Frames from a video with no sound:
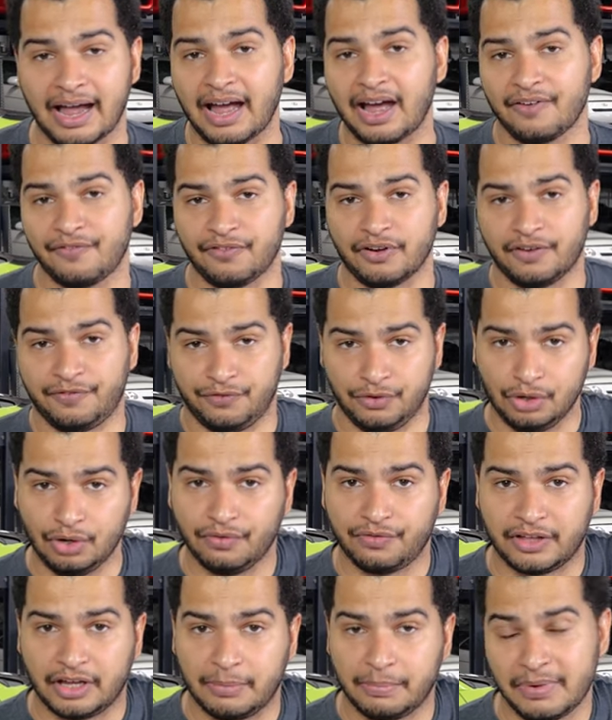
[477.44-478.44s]
have a few
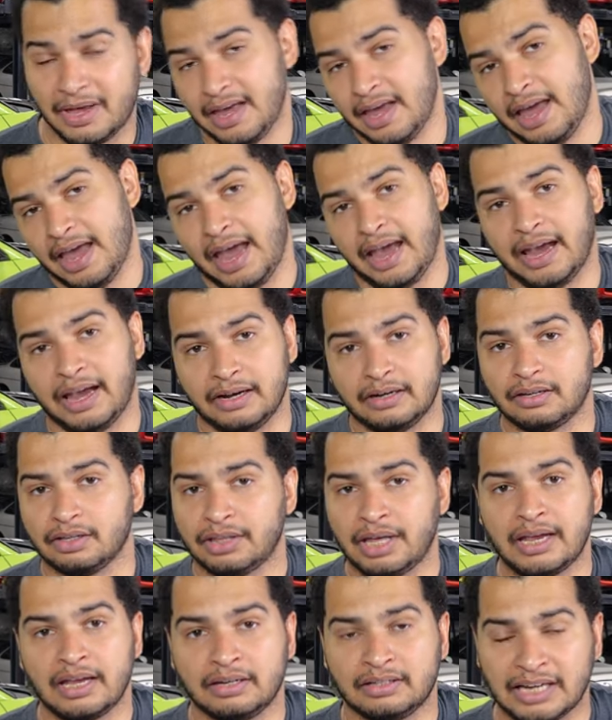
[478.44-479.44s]
of them, and
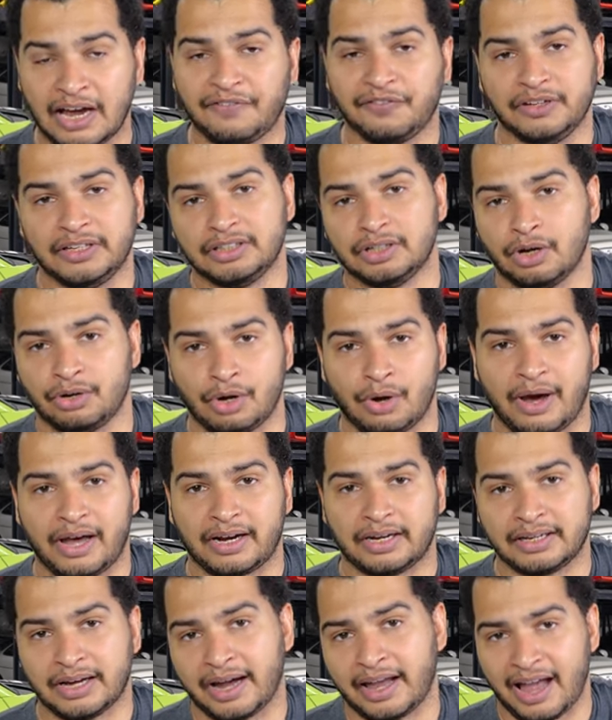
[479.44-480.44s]
they definitely don't know how
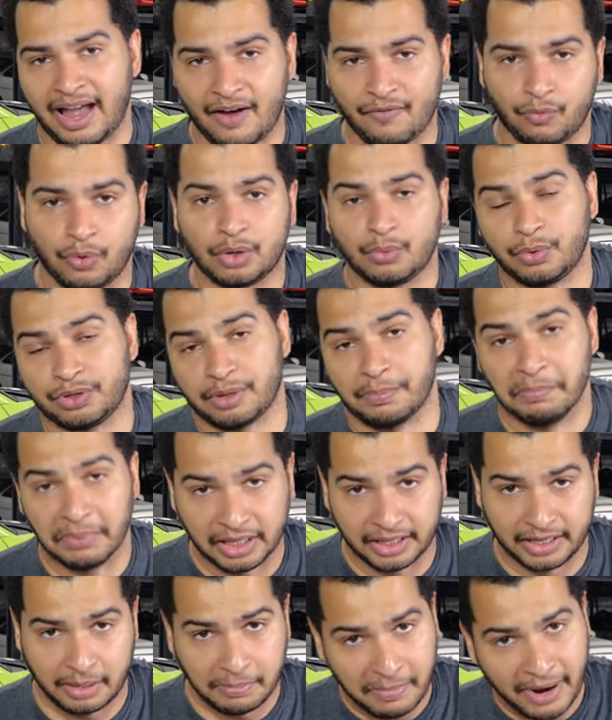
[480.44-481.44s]
to die. I have one with a
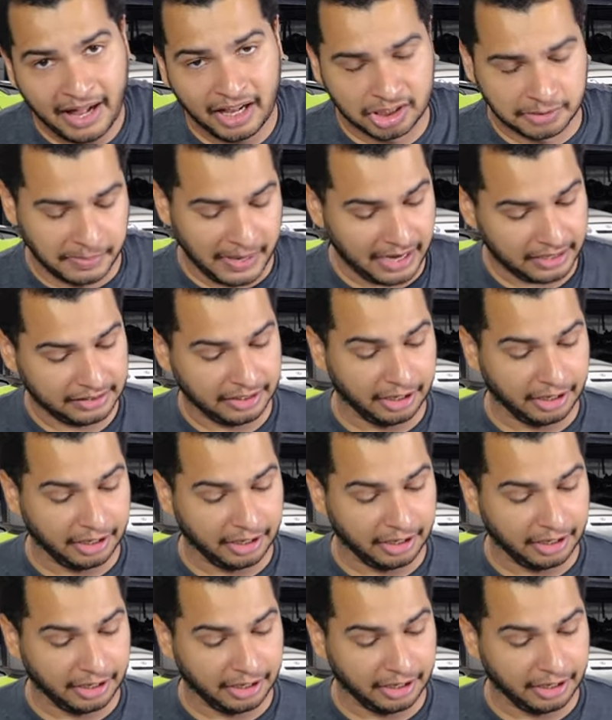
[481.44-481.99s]
million miles back